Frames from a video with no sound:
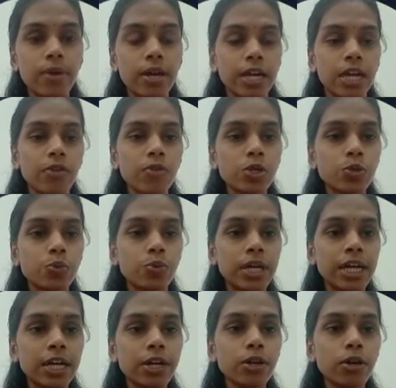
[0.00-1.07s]
in which
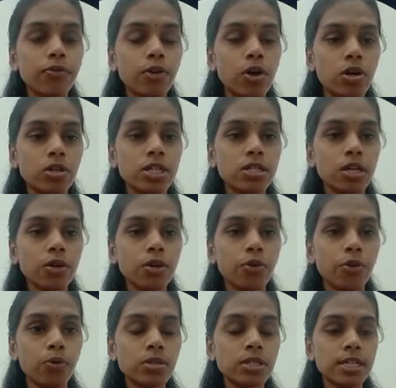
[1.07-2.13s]
variety of orchids are
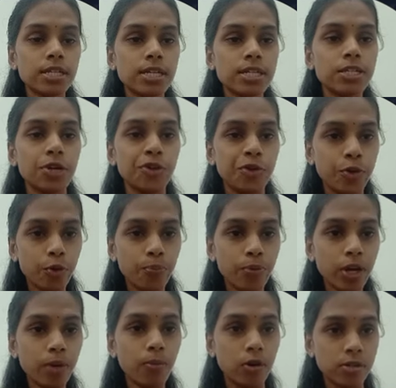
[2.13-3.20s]
grown such as
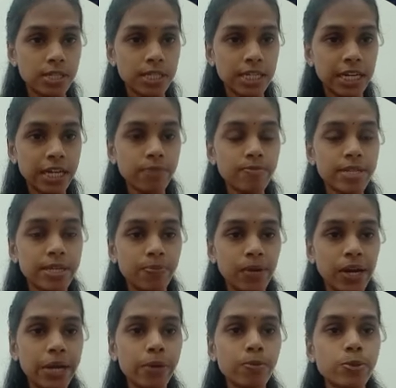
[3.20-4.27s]
dendrobium, oncidium,
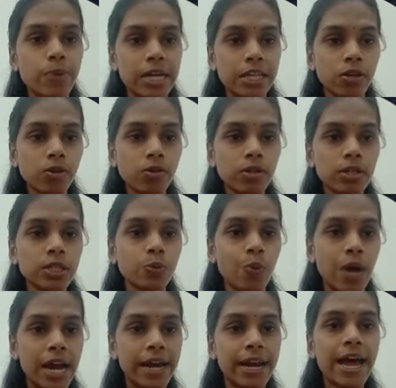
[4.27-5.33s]
cymbidium, spathoglotis,
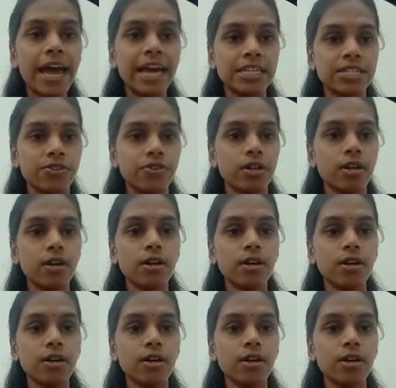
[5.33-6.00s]
vanda, etc.